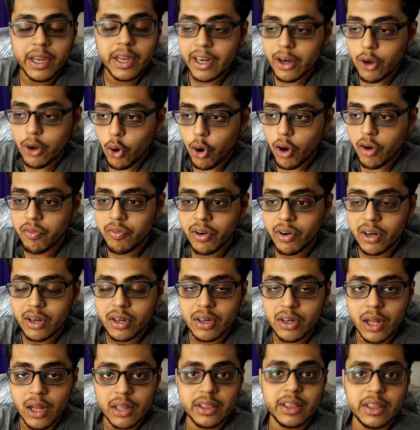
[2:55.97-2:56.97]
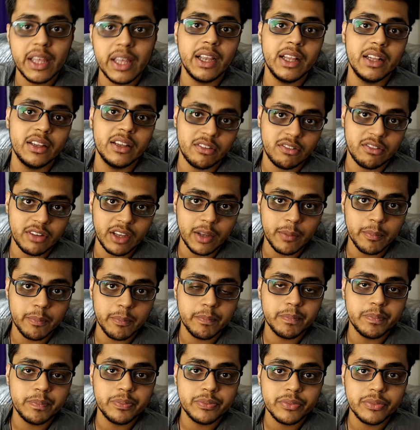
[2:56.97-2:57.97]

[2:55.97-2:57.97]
He offered nothing in this game.